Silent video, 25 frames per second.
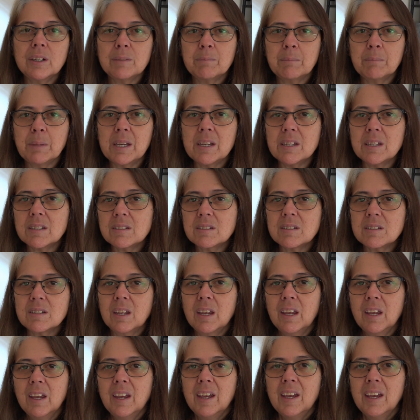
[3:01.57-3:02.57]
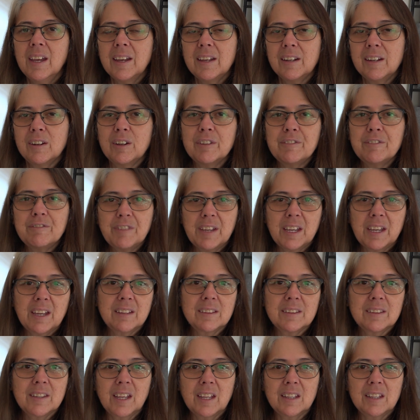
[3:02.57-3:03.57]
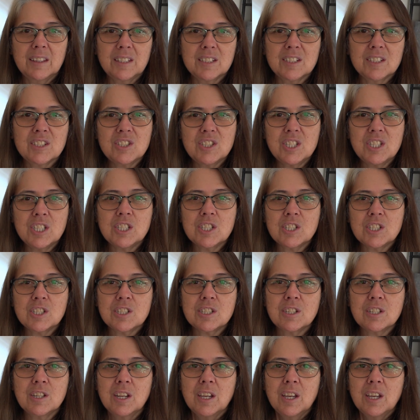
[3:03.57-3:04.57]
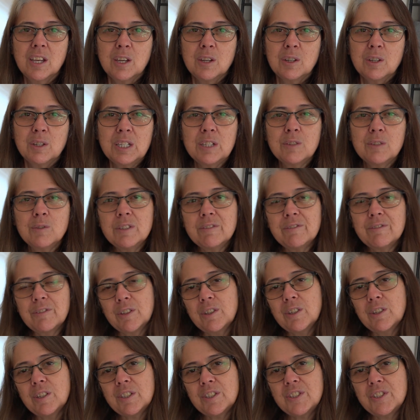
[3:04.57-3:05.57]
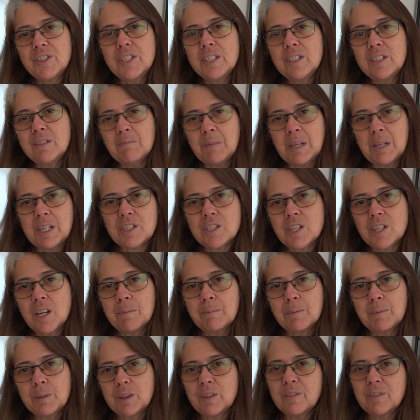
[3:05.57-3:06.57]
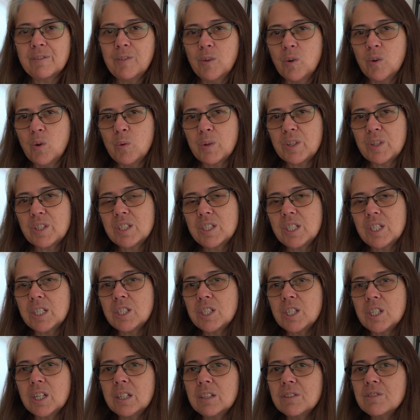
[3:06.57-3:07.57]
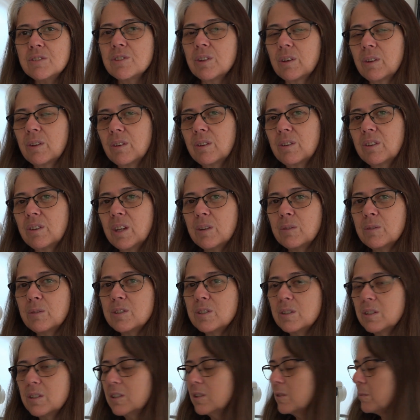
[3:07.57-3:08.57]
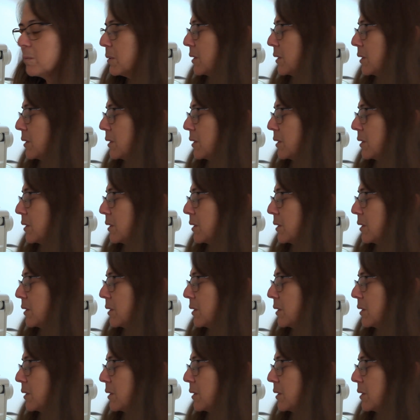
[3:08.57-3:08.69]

at best, and I found that the stitch in reverse didn't match up with the forward stitching, so that was a little